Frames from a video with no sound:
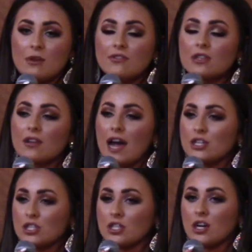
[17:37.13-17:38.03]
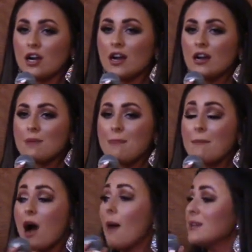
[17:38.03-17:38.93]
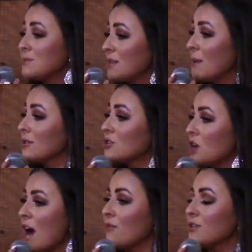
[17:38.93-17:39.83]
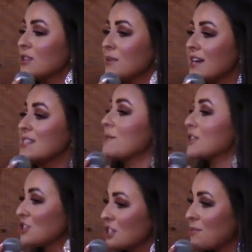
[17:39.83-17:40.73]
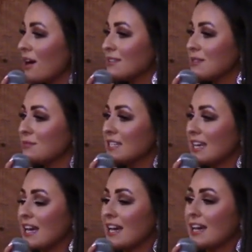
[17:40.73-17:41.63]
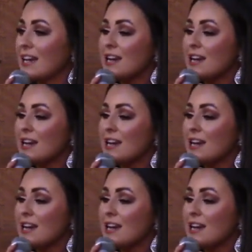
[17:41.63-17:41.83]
Over the last year, my mom has been able to travel with me as much as she possibly can,